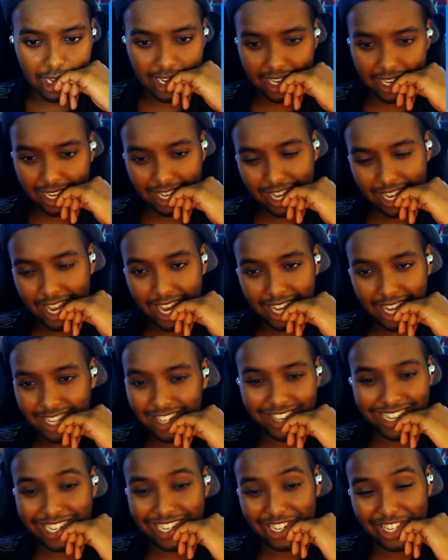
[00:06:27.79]
like, yeah,
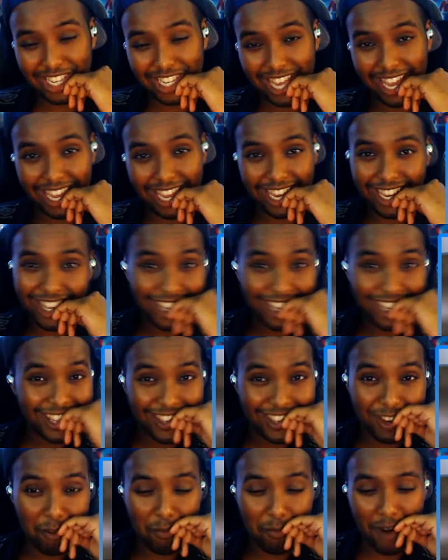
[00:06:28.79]
you can just take it.
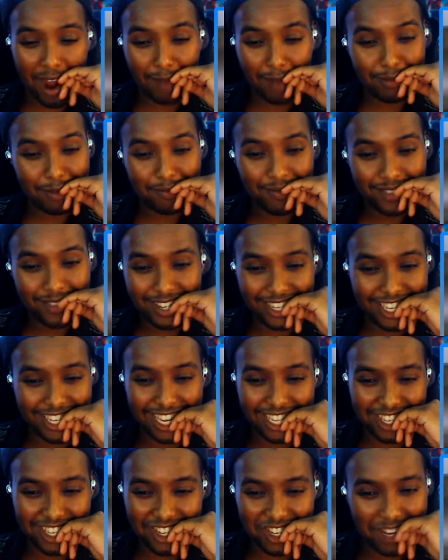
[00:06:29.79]
No problem. Just
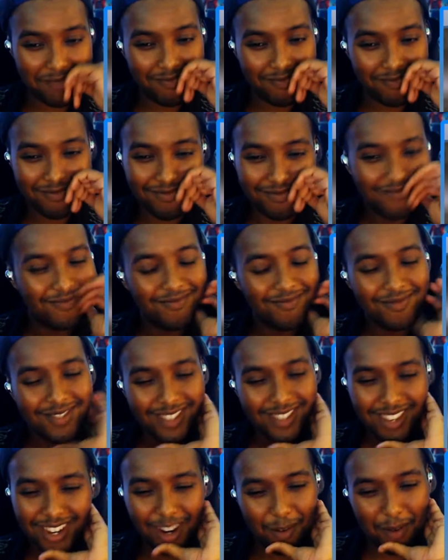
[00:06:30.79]
take the ship.
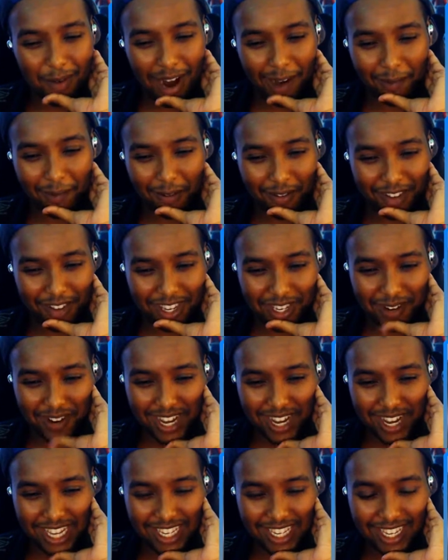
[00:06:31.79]
No problem, Professor
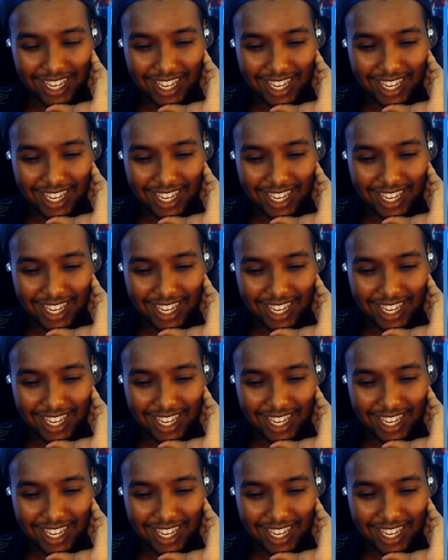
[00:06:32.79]
Wise.